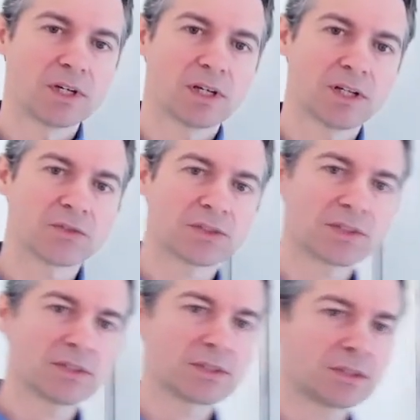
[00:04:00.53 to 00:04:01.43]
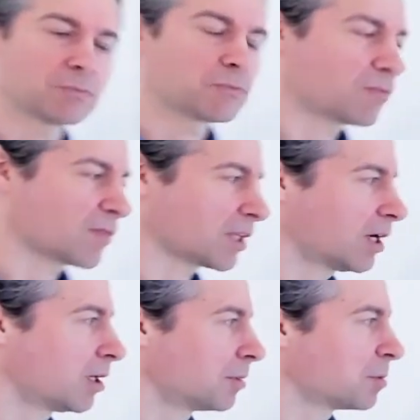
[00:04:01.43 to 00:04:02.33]
of the system
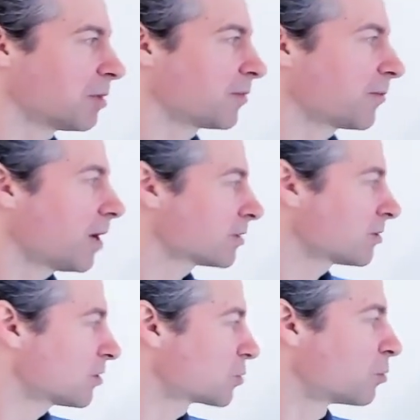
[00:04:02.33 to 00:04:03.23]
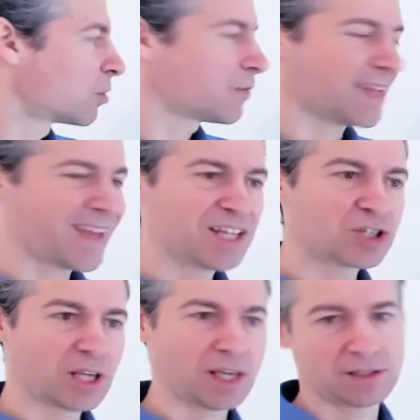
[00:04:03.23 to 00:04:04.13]
um, and my thoughts. So this is more of an
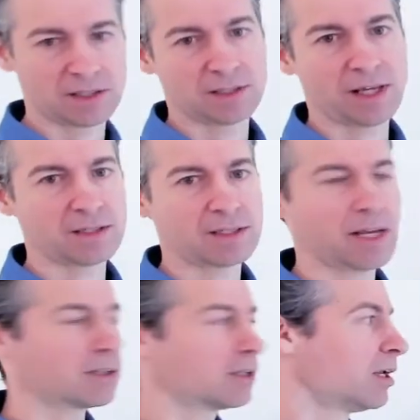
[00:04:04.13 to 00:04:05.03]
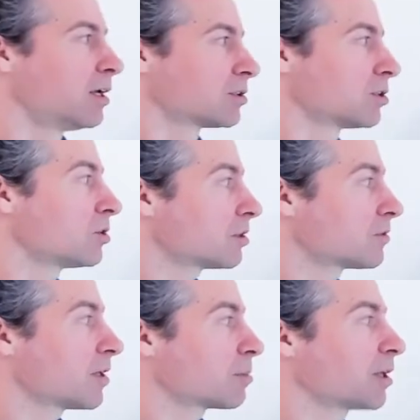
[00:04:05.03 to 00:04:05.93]
edge case to test out. So you could
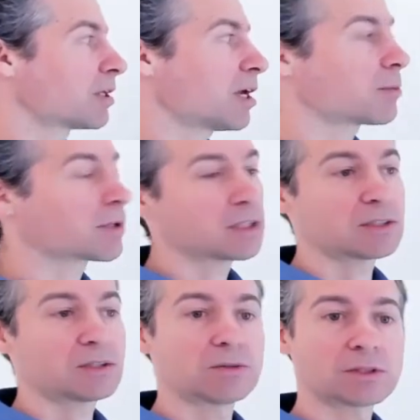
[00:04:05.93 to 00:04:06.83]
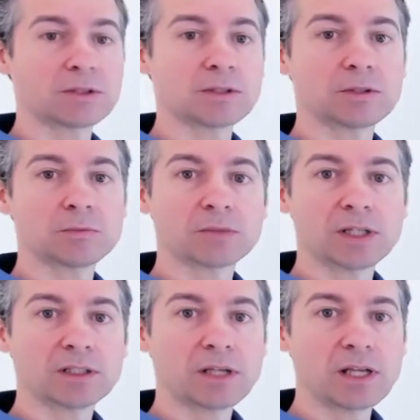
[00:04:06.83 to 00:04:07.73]
think about, yeah, we're going to do some
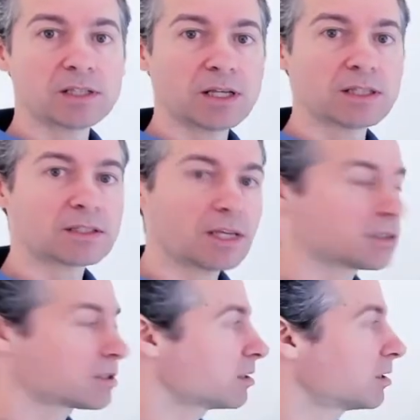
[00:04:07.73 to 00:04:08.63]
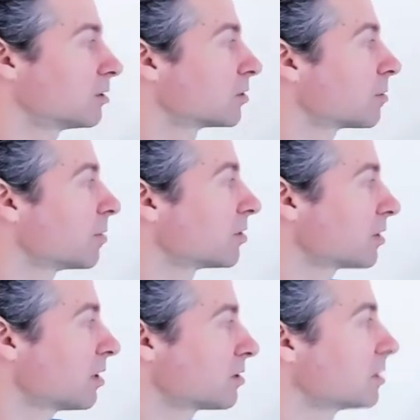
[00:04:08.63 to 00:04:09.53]
uh, end-to-end uh, -end testing or some other
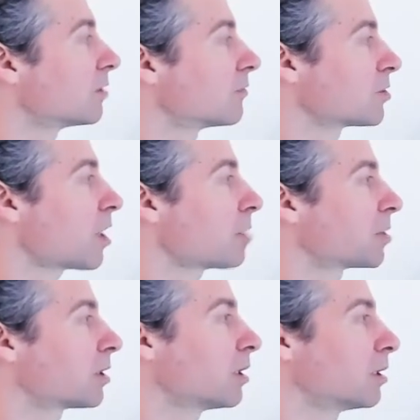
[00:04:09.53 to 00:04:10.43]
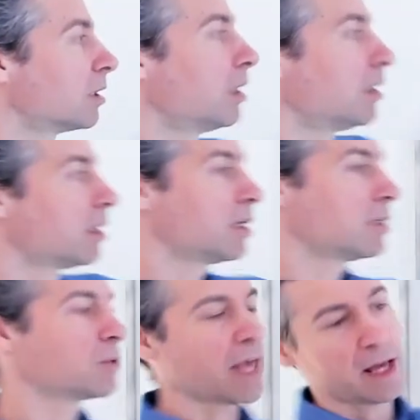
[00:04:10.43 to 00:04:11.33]
testing of the shopping cart,
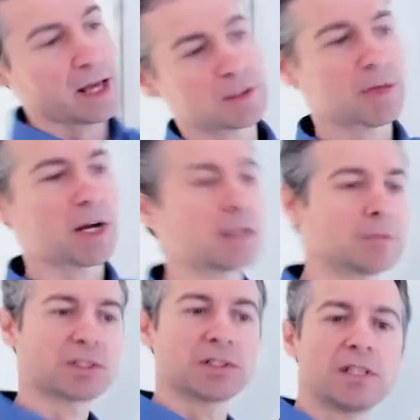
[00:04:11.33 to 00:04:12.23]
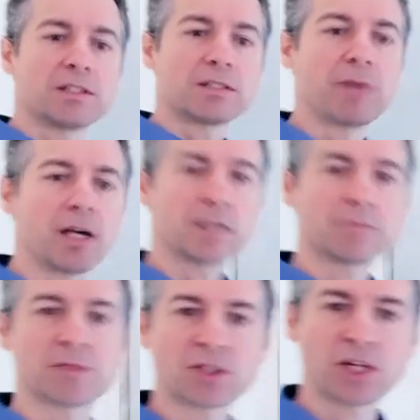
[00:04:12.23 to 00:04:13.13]
and we add some items, delete some
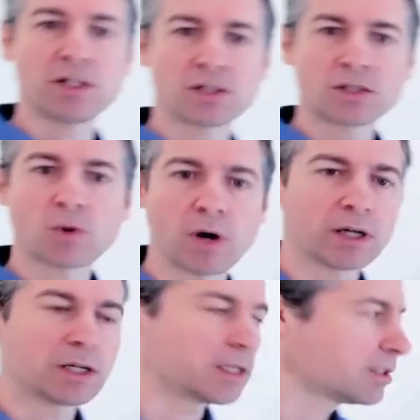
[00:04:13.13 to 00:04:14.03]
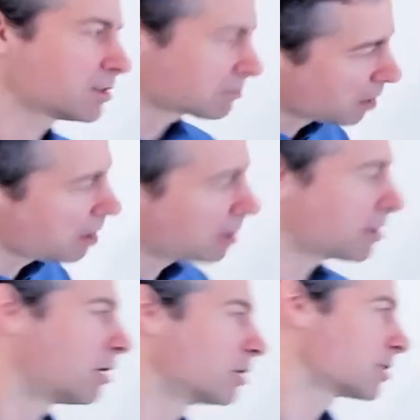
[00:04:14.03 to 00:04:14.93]
items, change the quantities. Yeah,
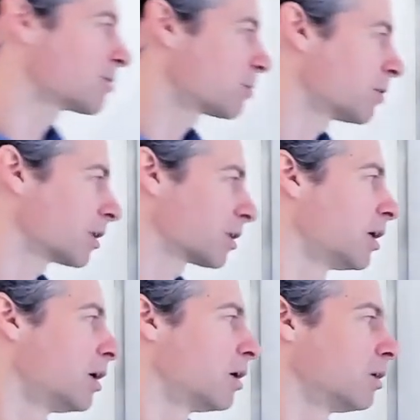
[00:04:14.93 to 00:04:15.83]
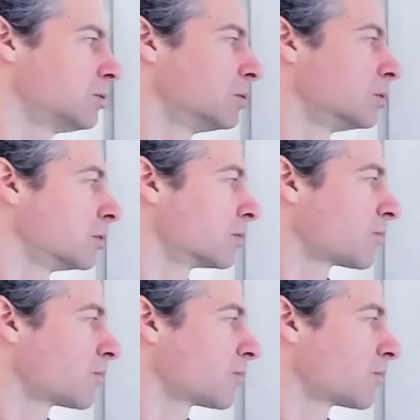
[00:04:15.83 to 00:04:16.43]
it all seems to work. Ooh,